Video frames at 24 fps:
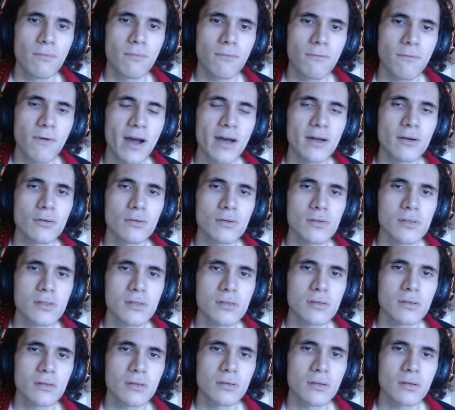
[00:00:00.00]

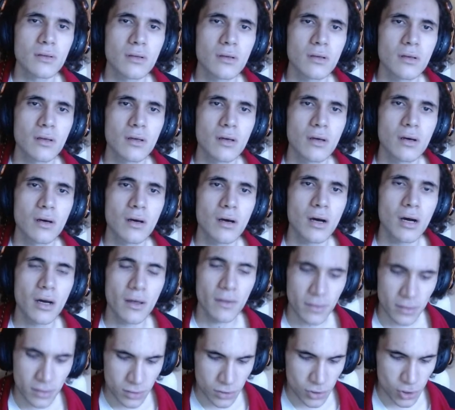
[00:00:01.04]
finals,
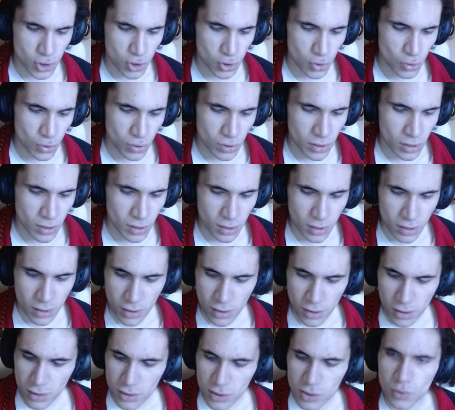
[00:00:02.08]
and then June
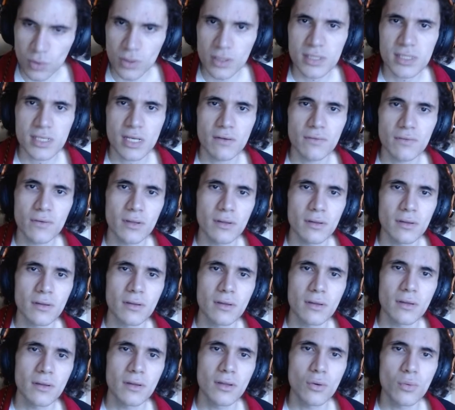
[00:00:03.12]
27th,
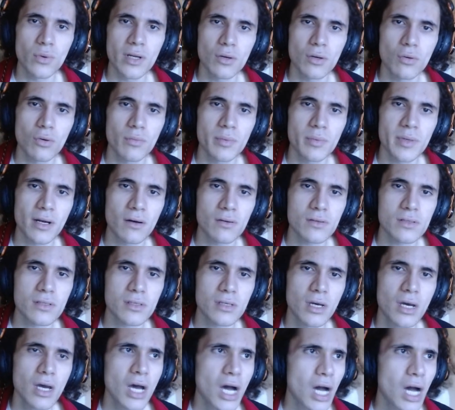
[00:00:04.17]
the winner will be announced.
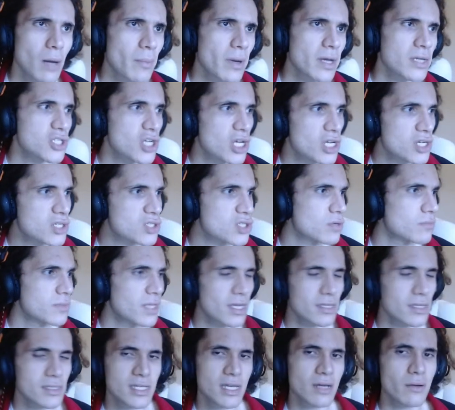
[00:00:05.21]
I might change some
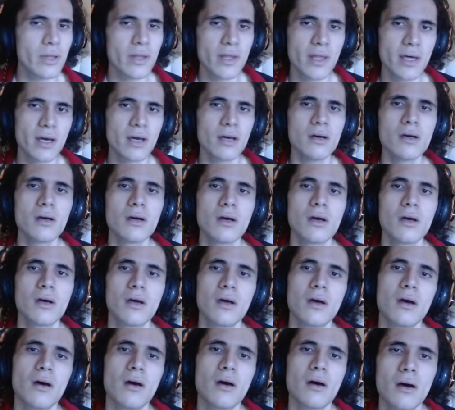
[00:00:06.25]
dates here and there
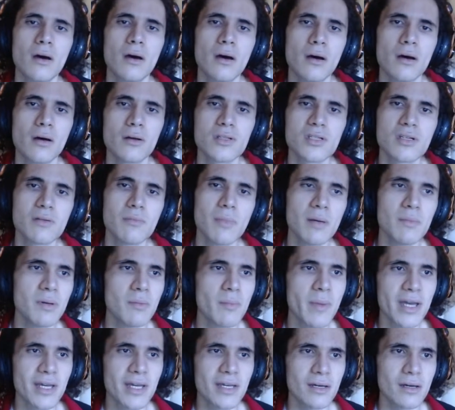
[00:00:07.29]
to maybe
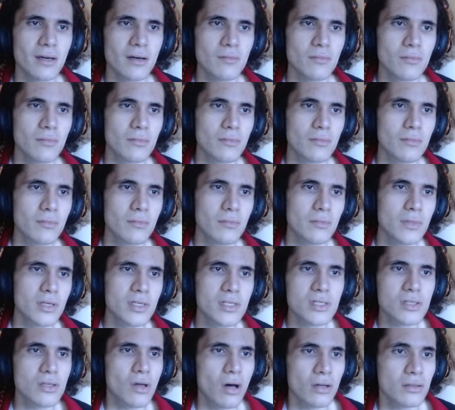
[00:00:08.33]
make it
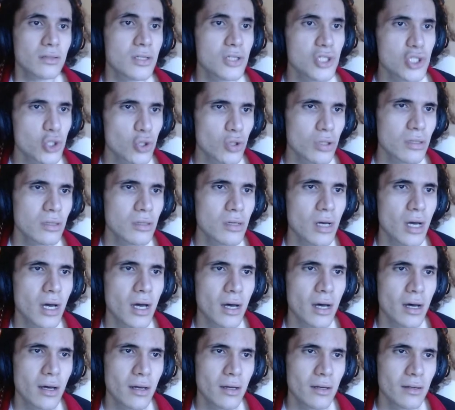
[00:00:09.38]
start in June
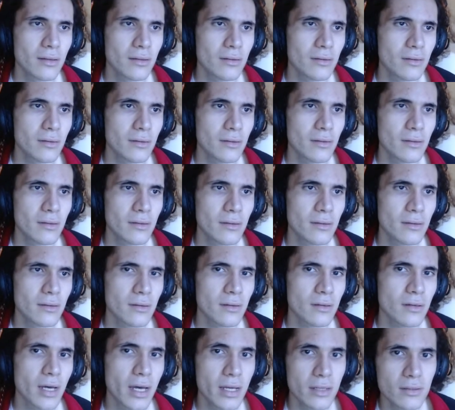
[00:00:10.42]

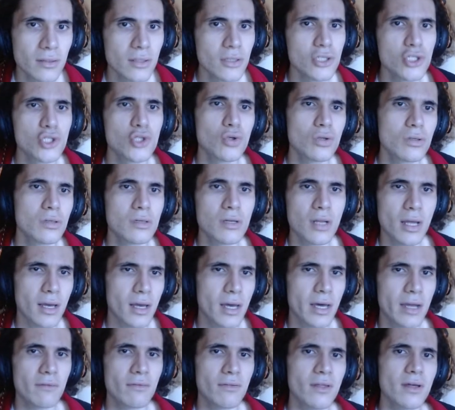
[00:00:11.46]
and end in June, that
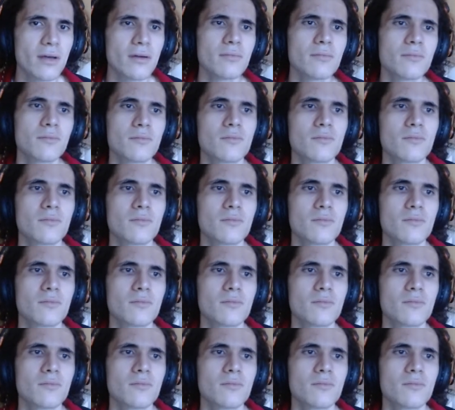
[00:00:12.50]
kind of thing.